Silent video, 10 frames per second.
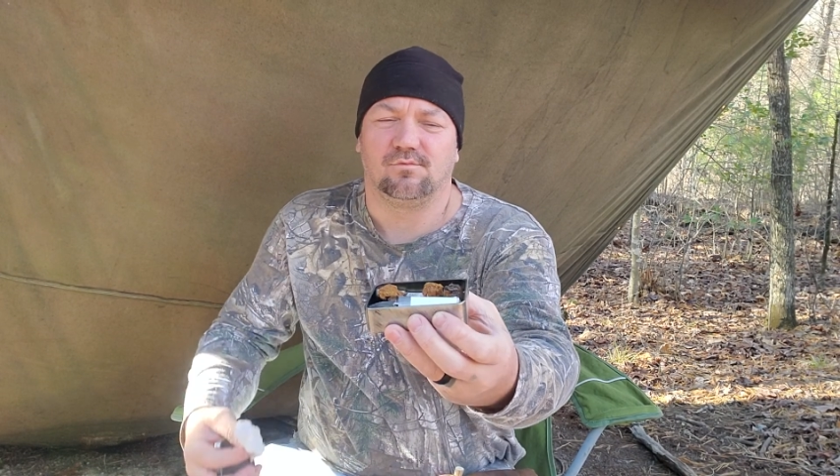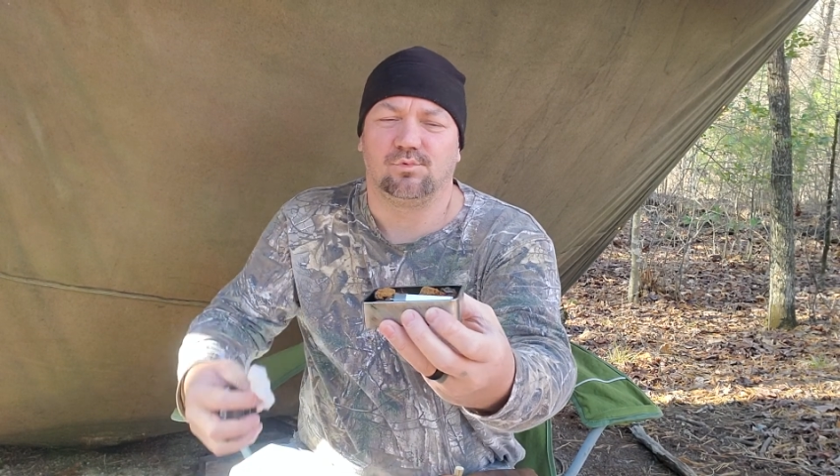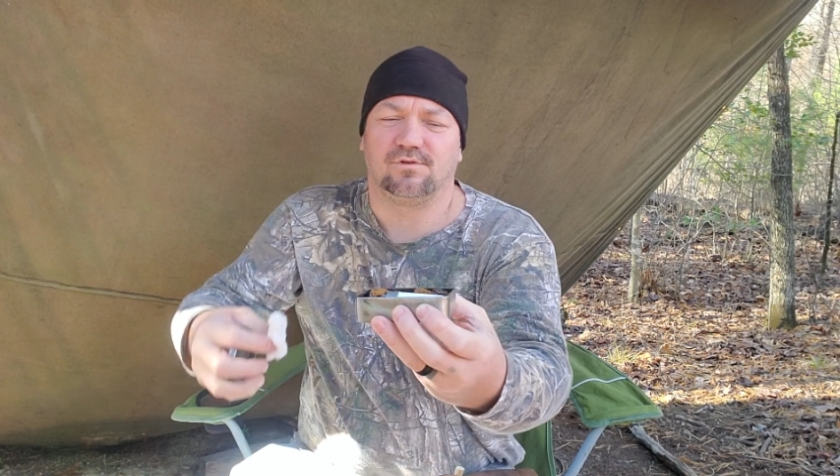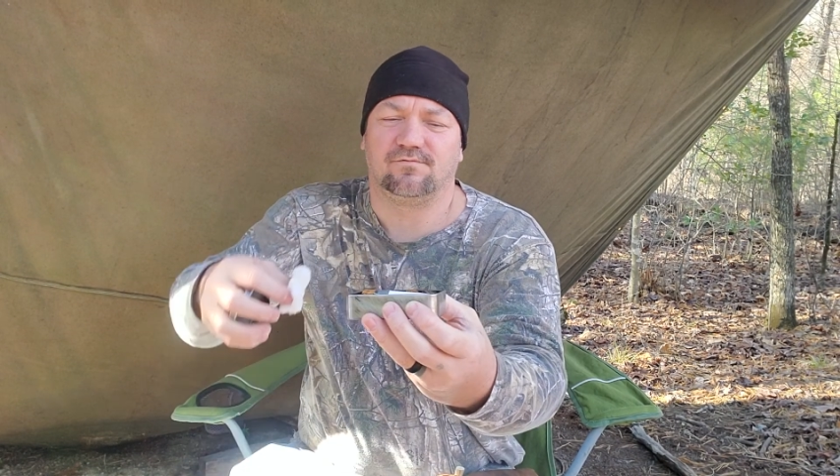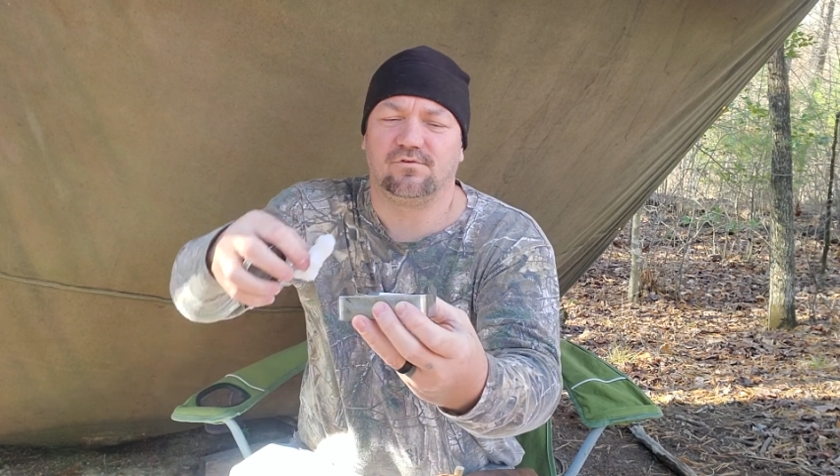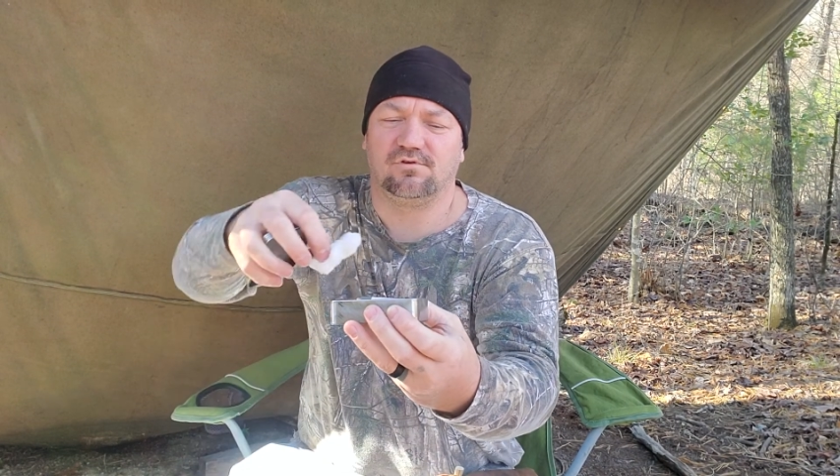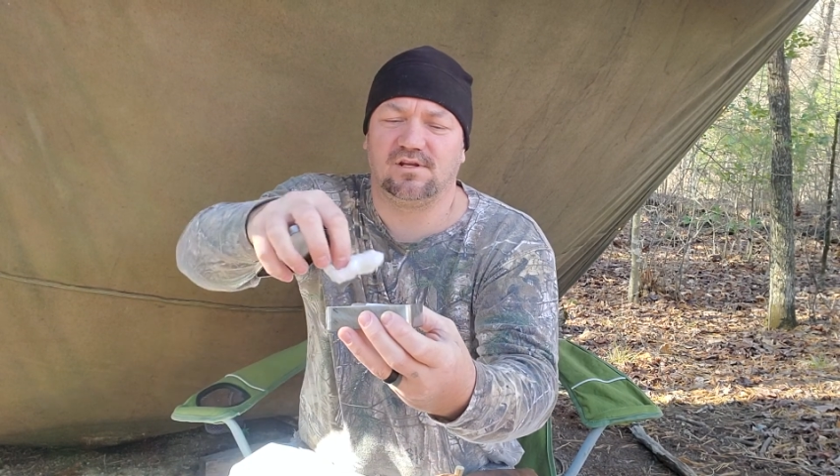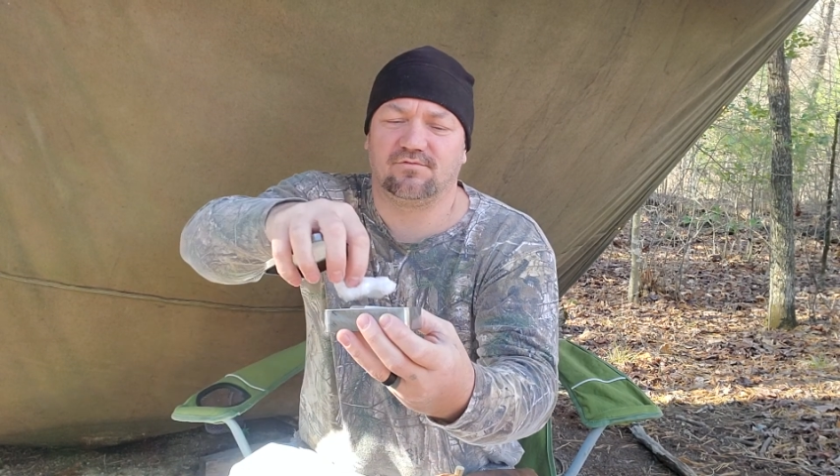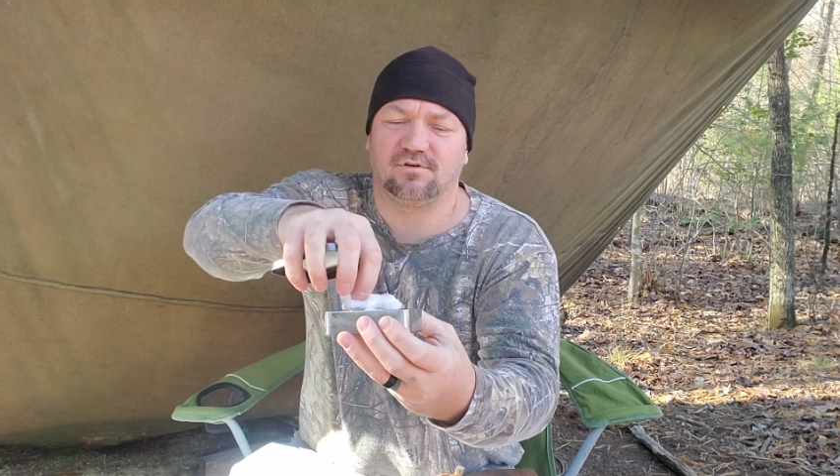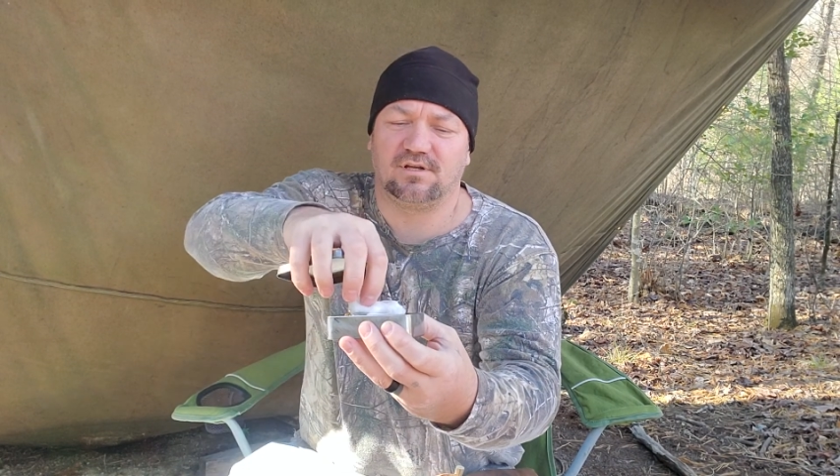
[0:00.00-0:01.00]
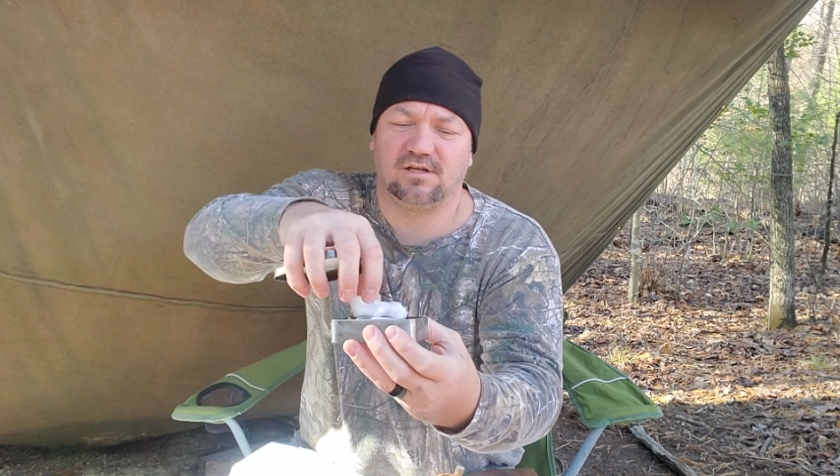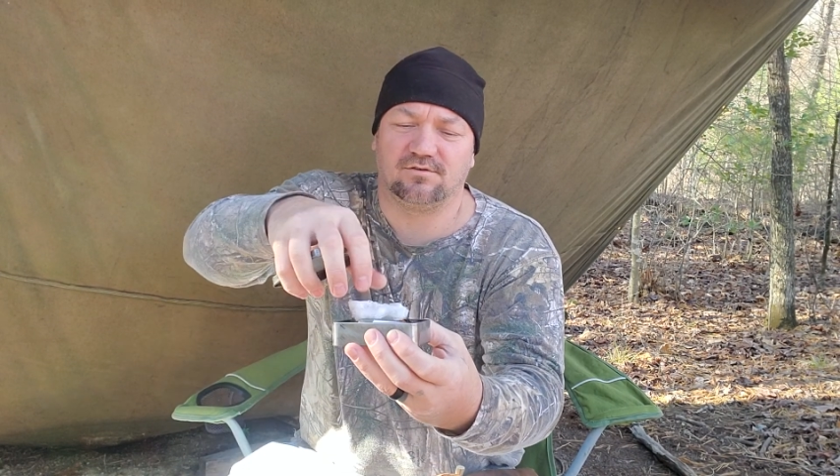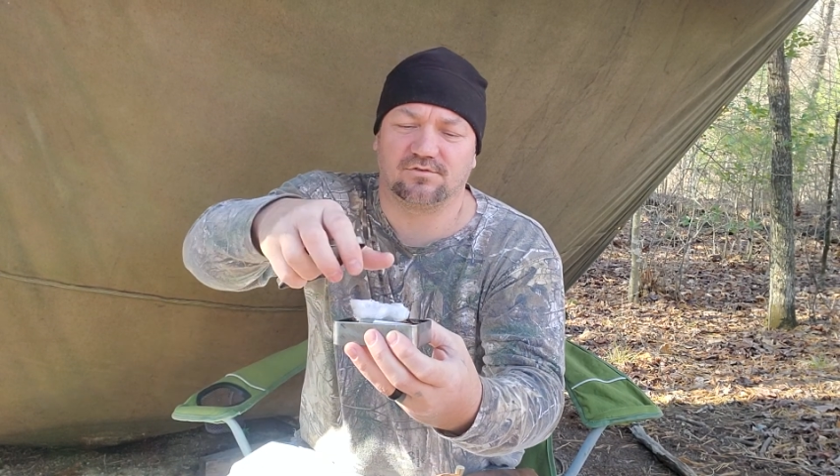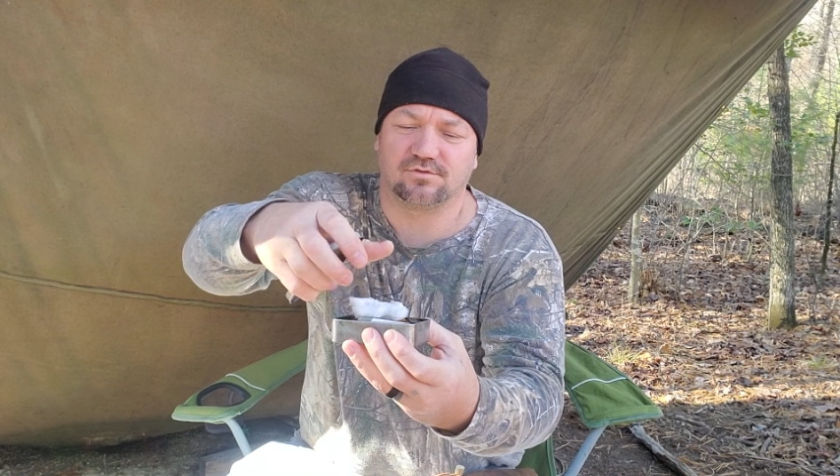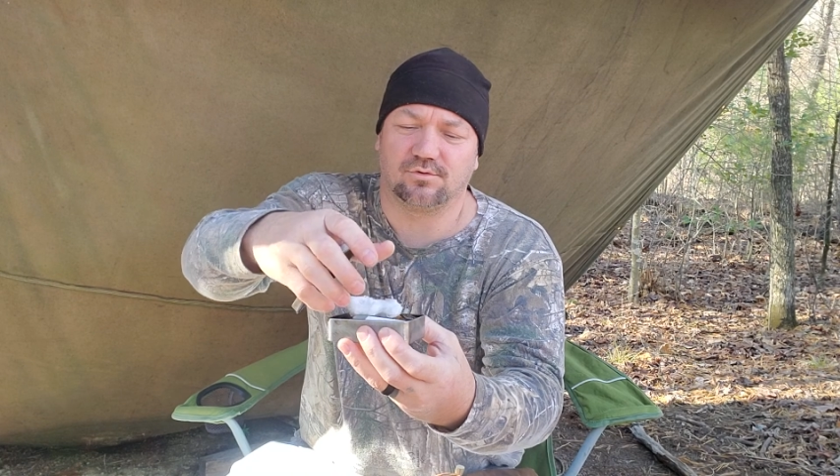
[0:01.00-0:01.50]
with a few different tinder
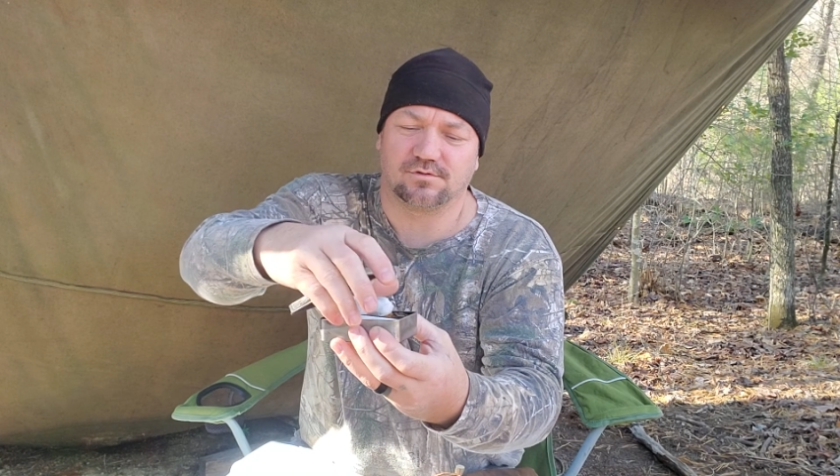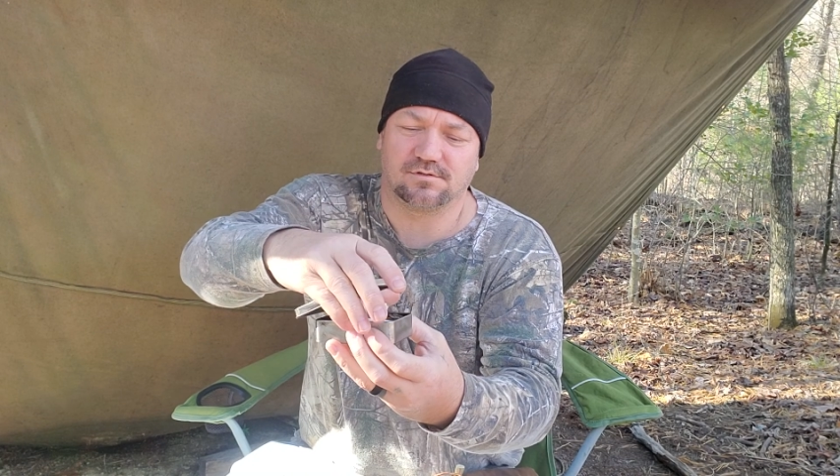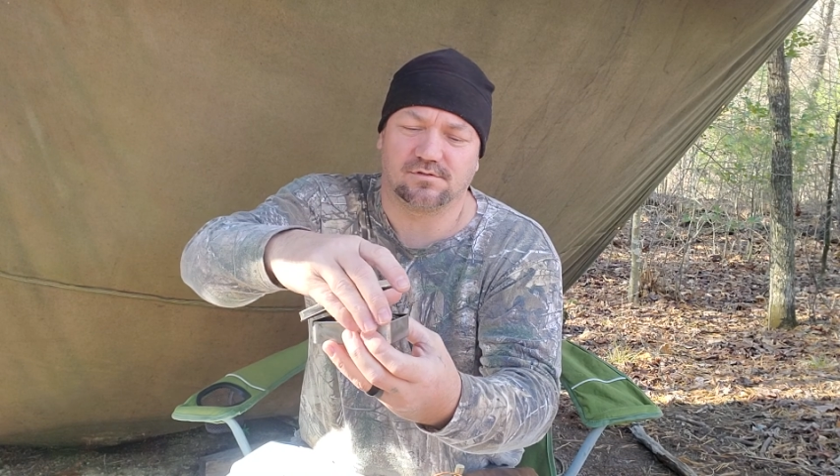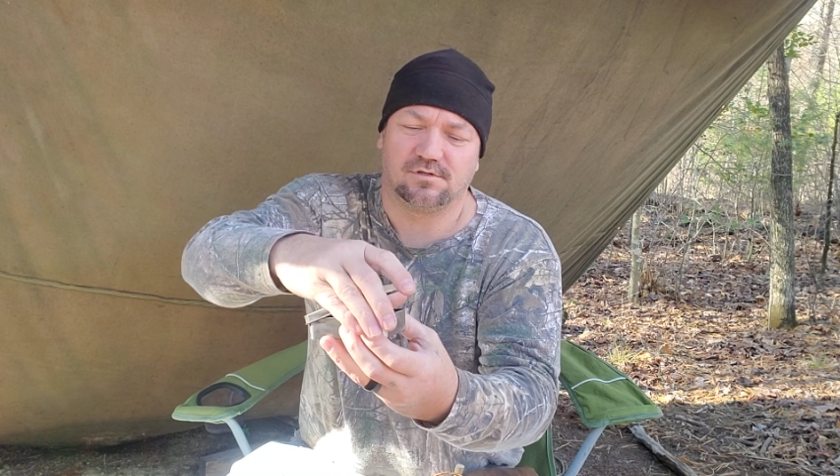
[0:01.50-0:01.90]
sources.